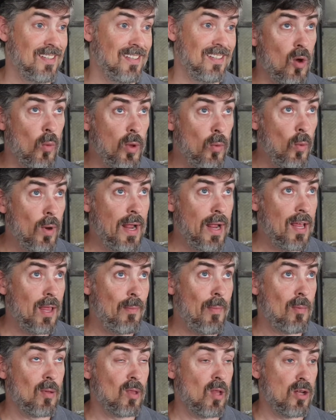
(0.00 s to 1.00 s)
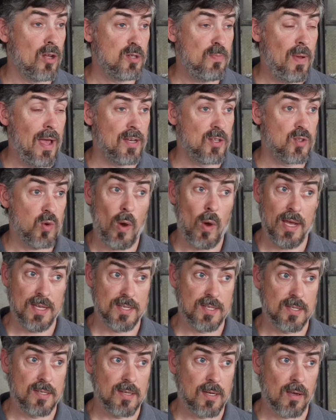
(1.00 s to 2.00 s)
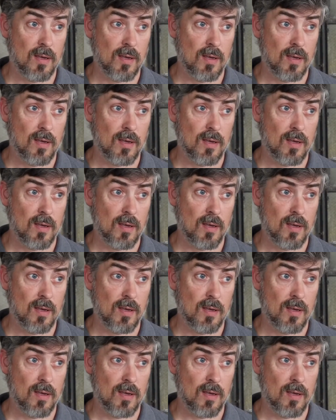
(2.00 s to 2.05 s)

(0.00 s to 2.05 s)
We won Alabama Launchpad twice.